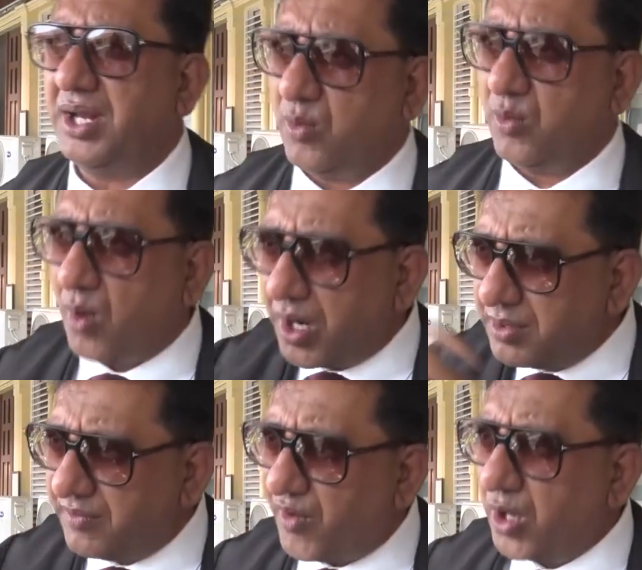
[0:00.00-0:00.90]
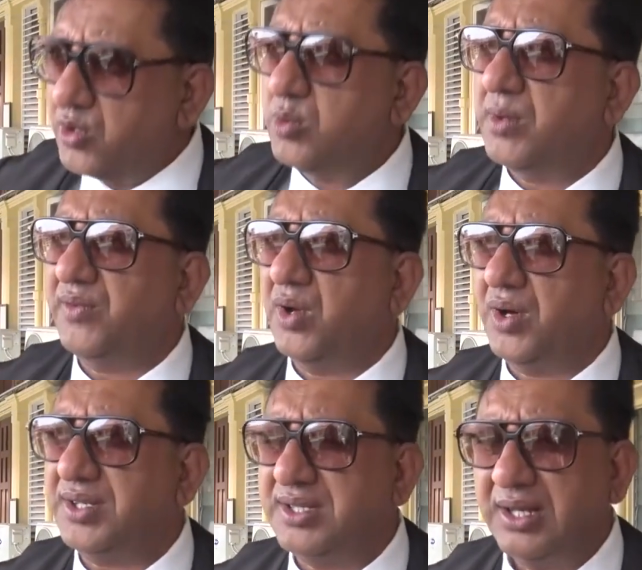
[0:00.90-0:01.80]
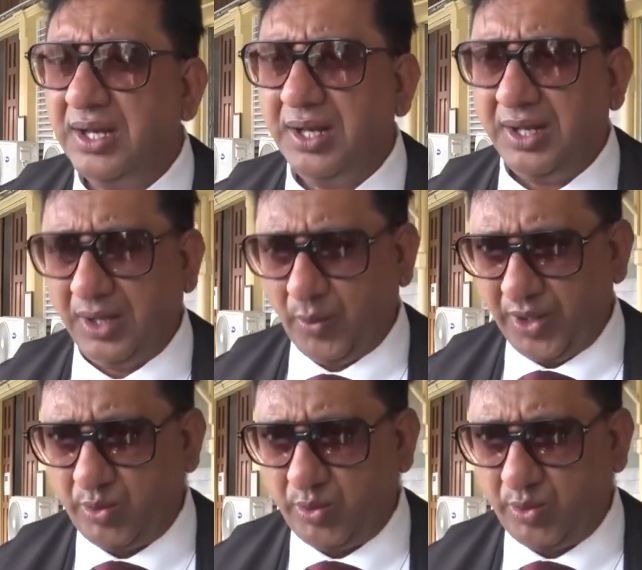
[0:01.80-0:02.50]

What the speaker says: into one volume of laws,